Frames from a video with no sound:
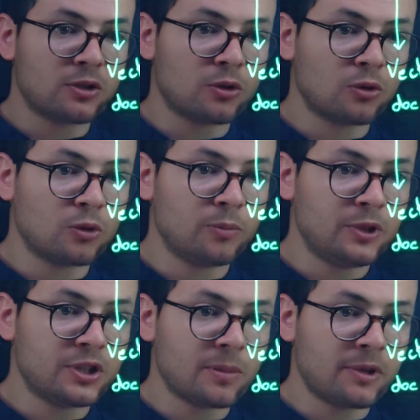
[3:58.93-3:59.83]
So it could
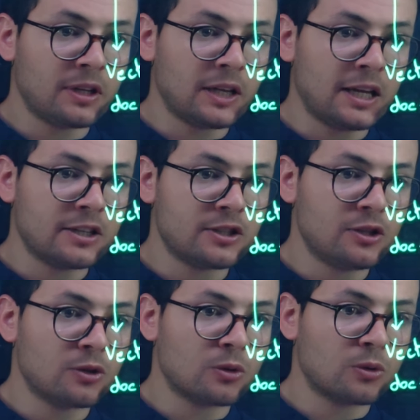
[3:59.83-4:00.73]
be something like
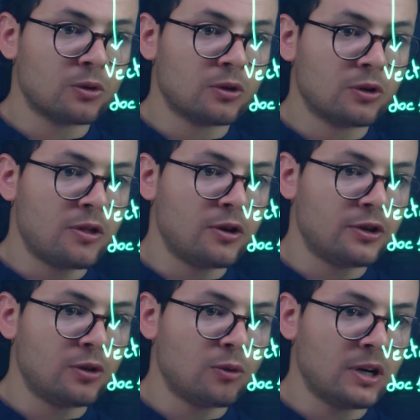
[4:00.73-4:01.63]
zero
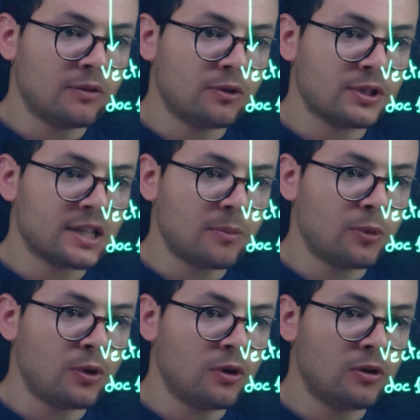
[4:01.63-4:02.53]
point three one, for
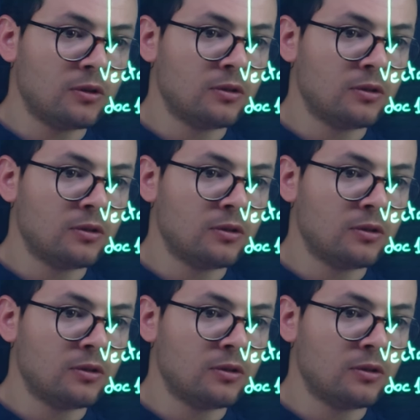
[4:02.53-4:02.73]
example,